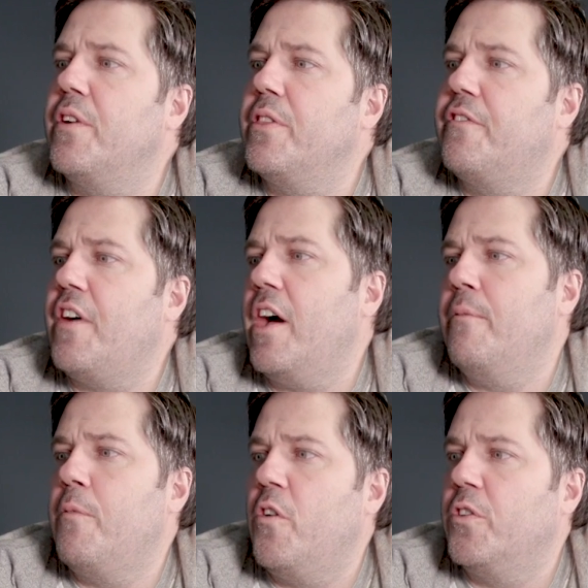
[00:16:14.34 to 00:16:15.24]
from the
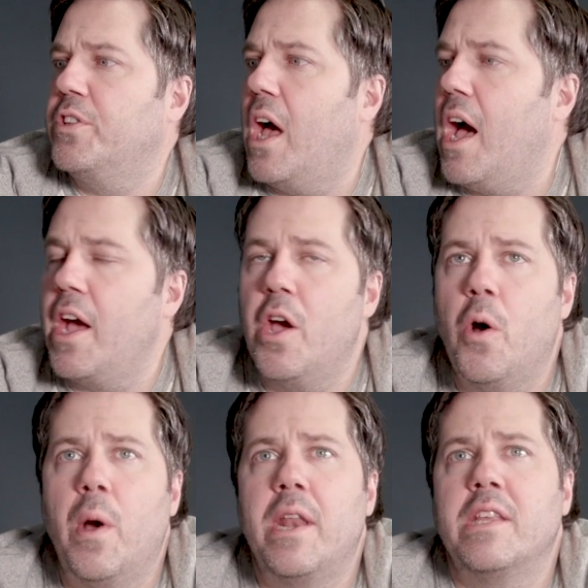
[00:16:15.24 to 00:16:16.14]
5 volt
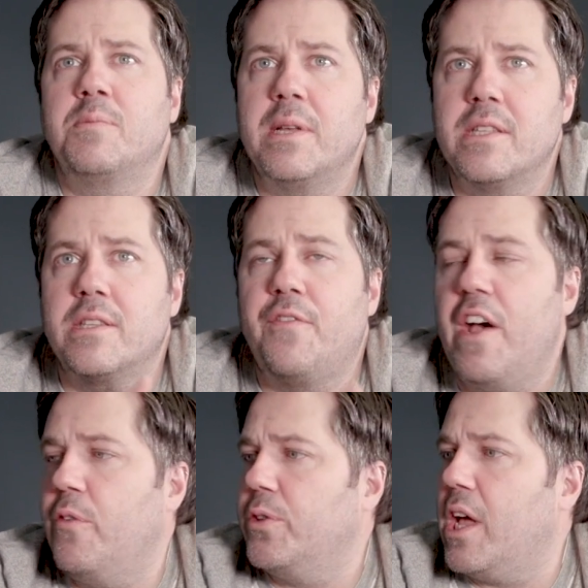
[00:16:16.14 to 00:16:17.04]
IO. And this means the
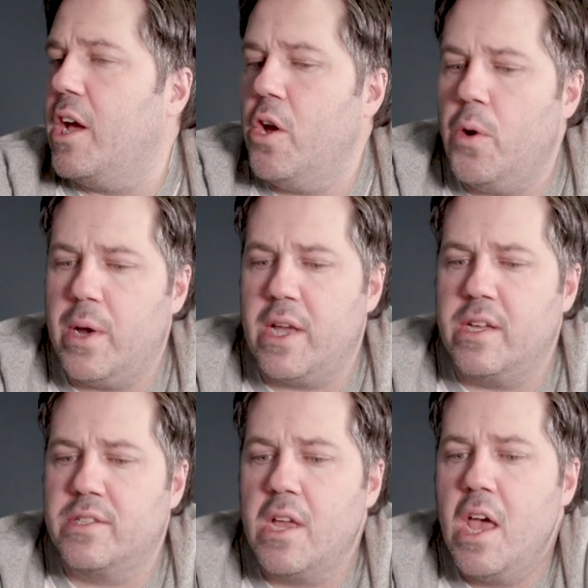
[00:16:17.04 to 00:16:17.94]
5 volt IO
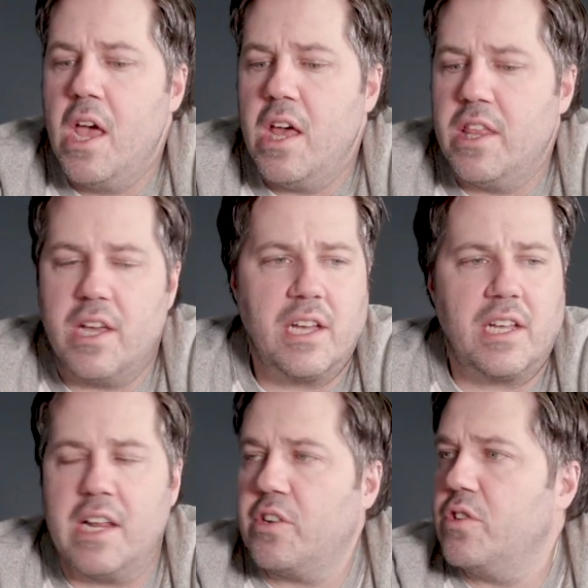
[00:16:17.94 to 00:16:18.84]
is the
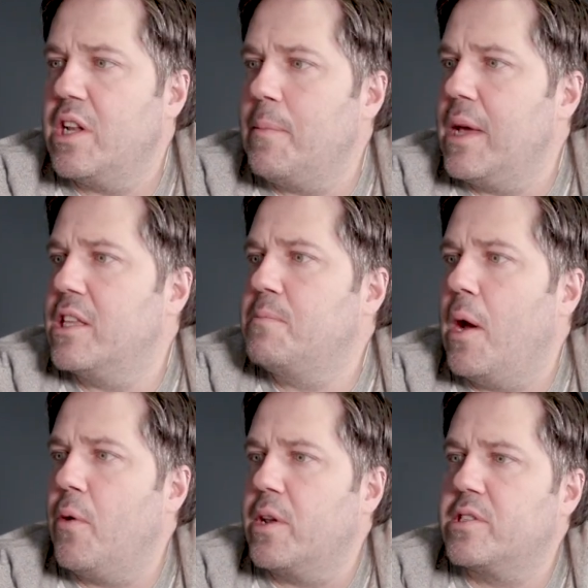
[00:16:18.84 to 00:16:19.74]
connector to the mains
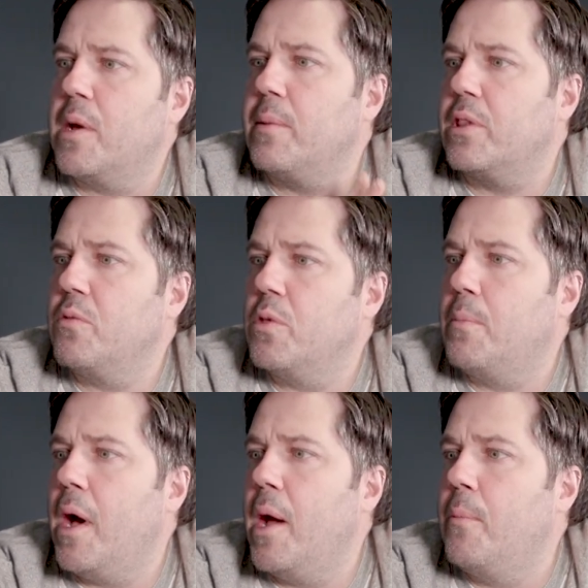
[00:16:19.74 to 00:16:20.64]
power that's coming through
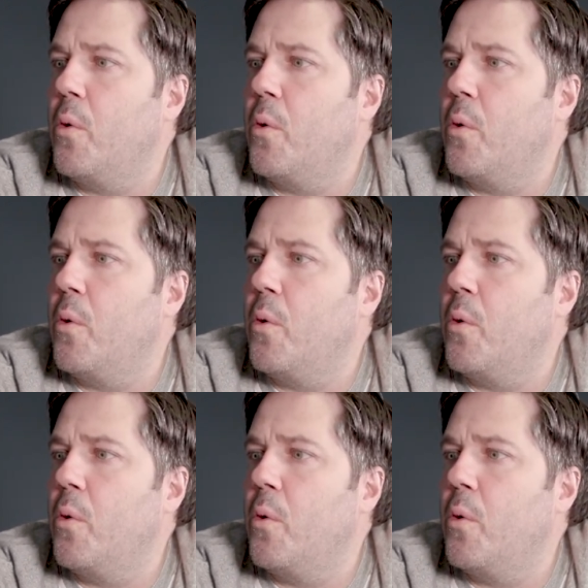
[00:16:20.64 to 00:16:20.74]
the Pi